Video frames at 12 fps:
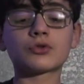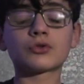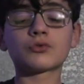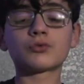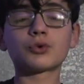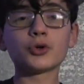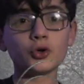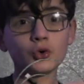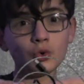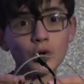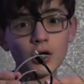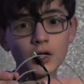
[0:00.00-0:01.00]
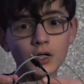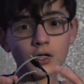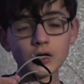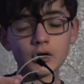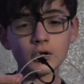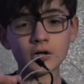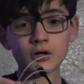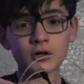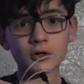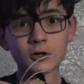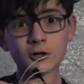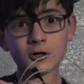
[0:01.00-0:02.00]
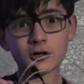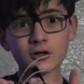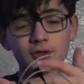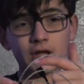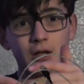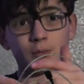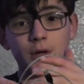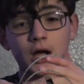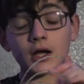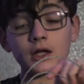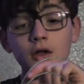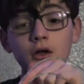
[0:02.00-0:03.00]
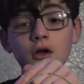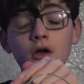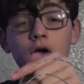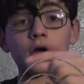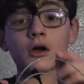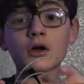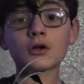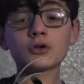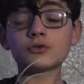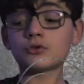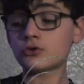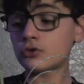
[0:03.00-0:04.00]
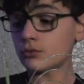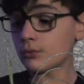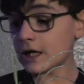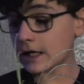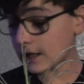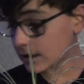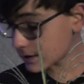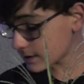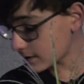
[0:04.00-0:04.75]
through, they combine to make it